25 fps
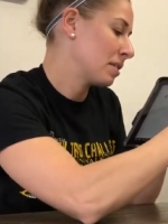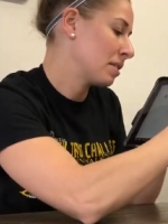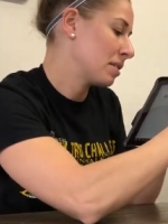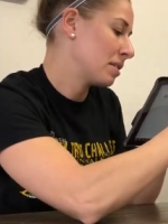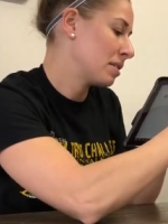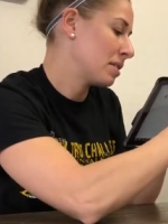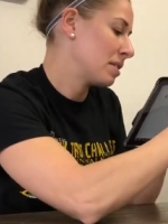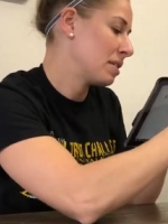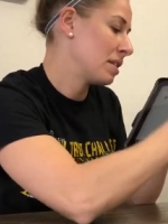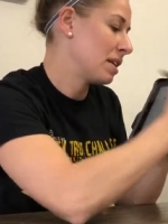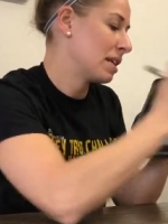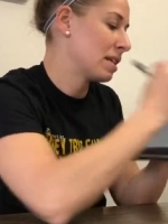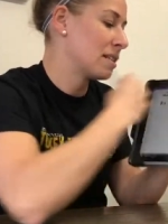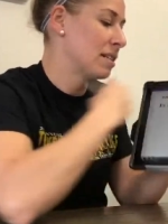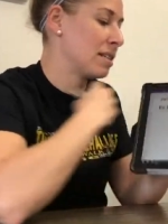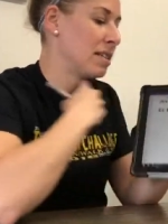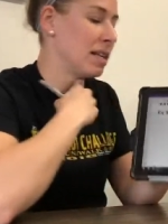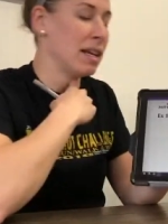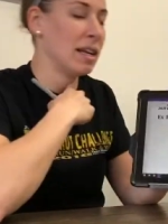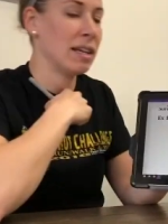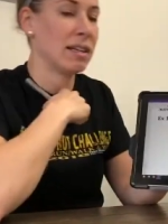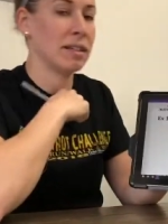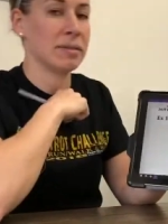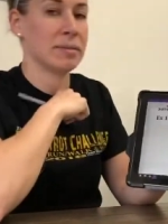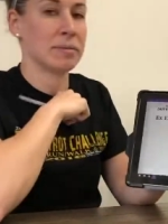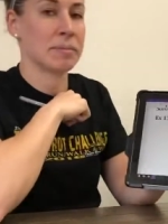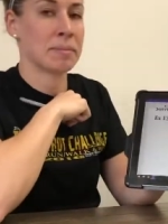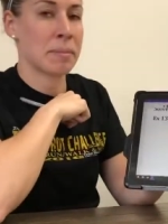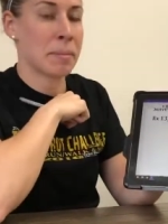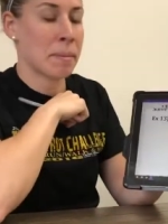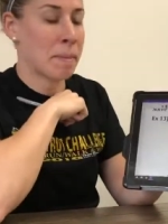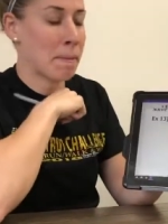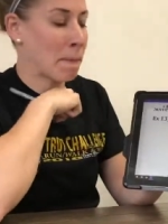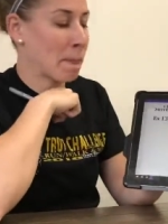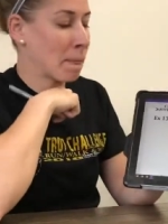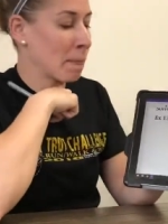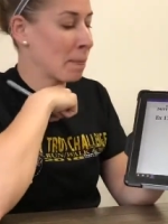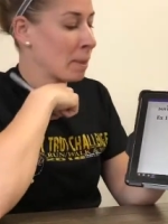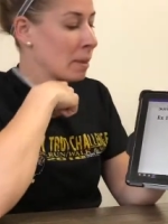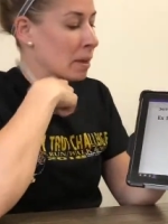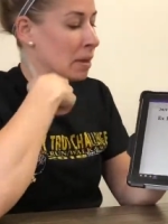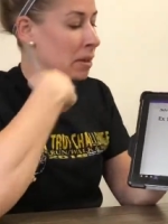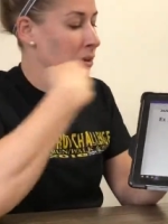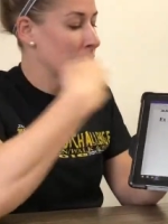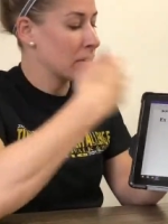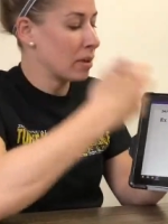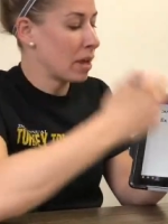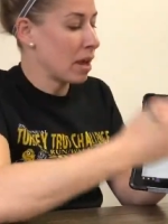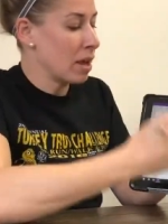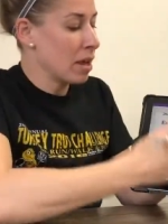16.
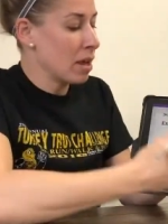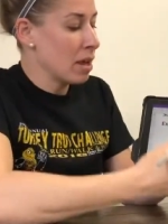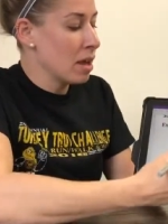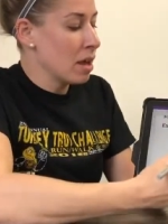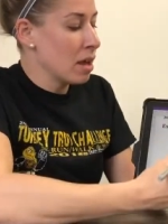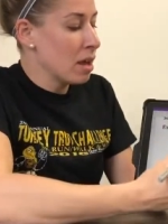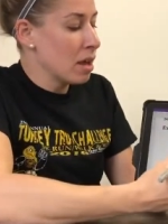Okay,